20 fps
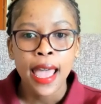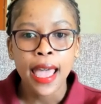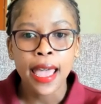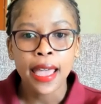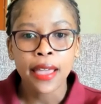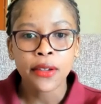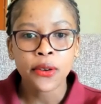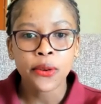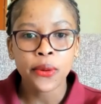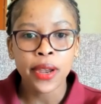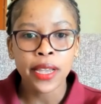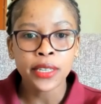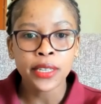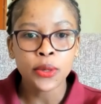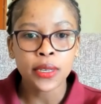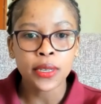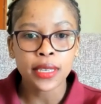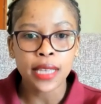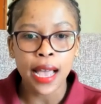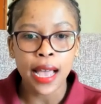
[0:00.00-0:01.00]
And Grace
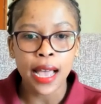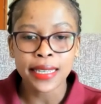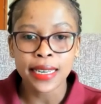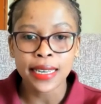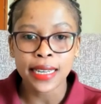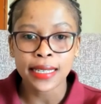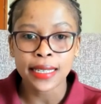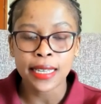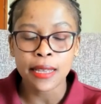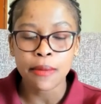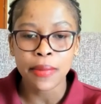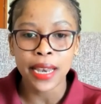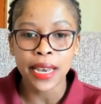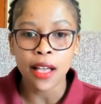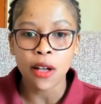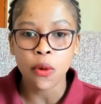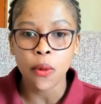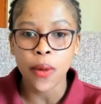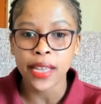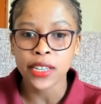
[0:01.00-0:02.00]
was asking a
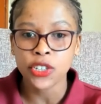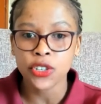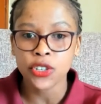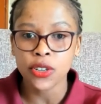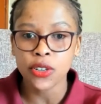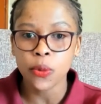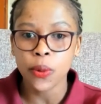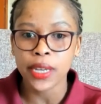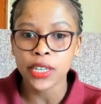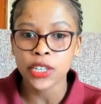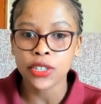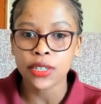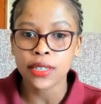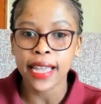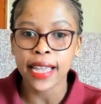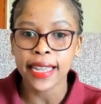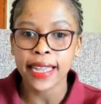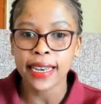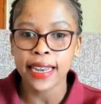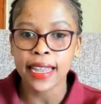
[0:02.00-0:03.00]
similar question where she's
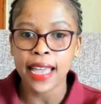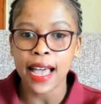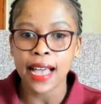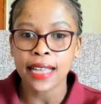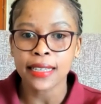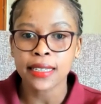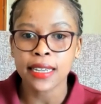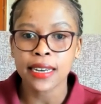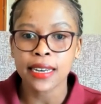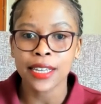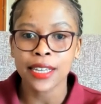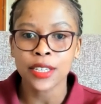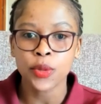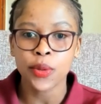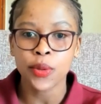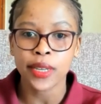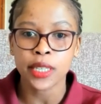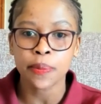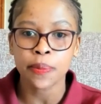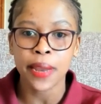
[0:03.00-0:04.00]
kindly asking us
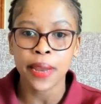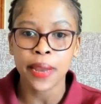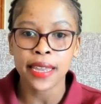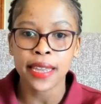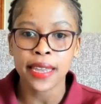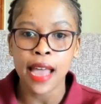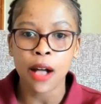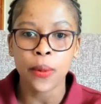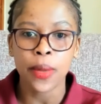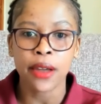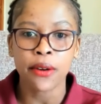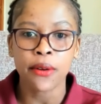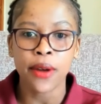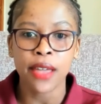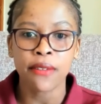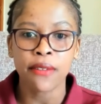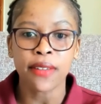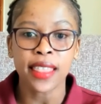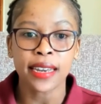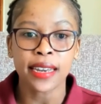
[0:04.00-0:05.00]
to explain how we
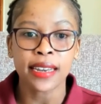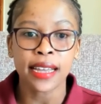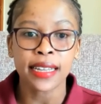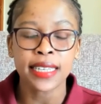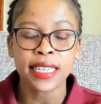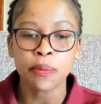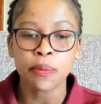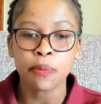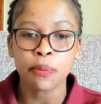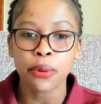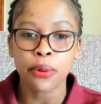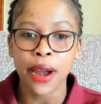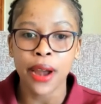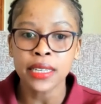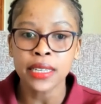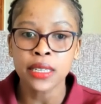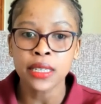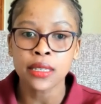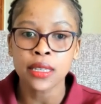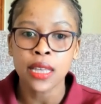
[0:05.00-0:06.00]
arrive at the dirty
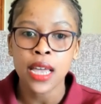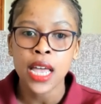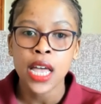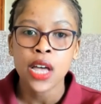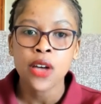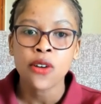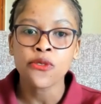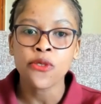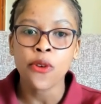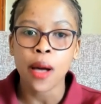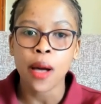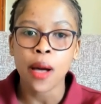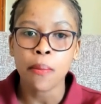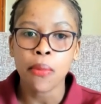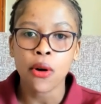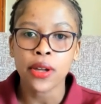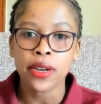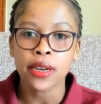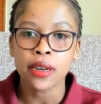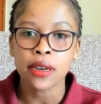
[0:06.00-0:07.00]
price for a
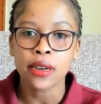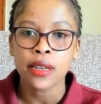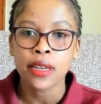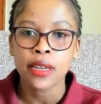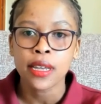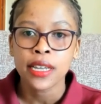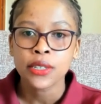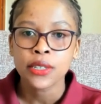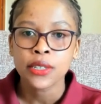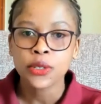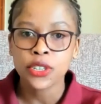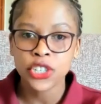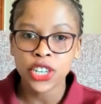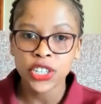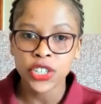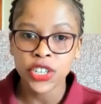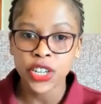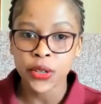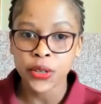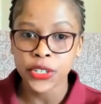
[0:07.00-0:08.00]
bond. So
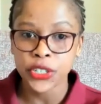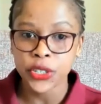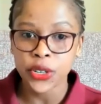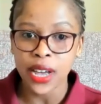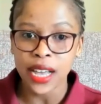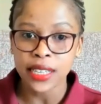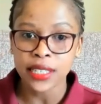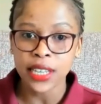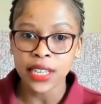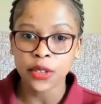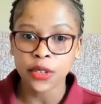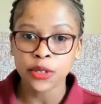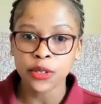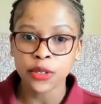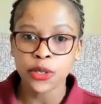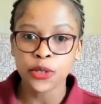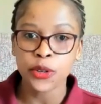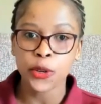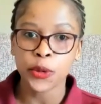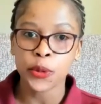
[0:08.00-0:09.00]
Churchill, could you answer
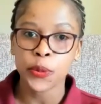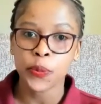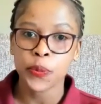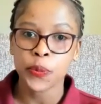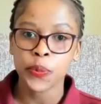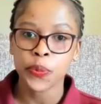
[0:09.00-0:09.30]
those two?